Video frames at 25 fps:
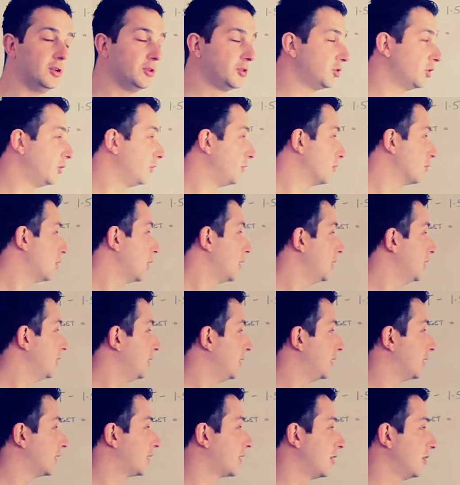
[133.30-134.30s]
So if you
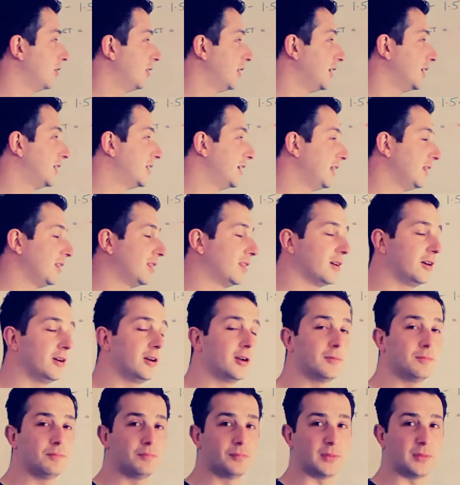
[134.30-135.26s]
run currently at 10:30,